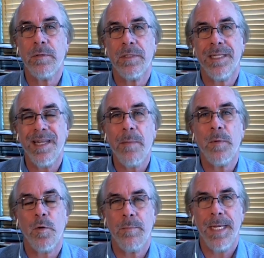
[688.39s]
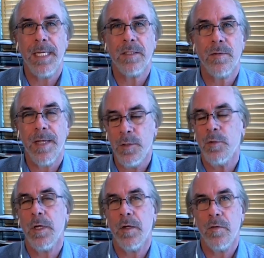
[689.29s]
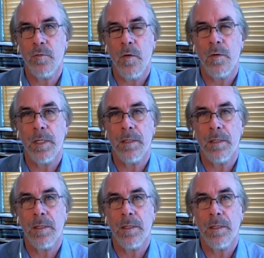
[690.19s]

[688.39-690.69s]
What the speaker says: set up your meetings so that you can control it.